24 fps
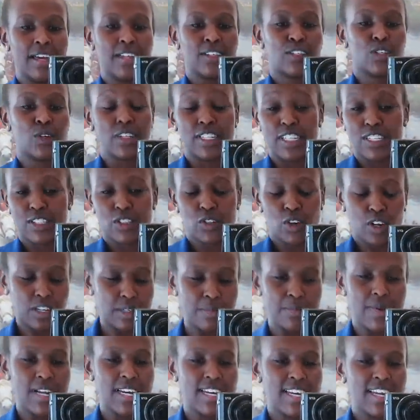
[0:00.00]
So it is
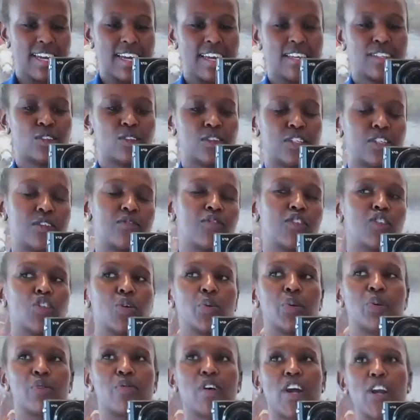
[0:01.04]
not Monday. So this video will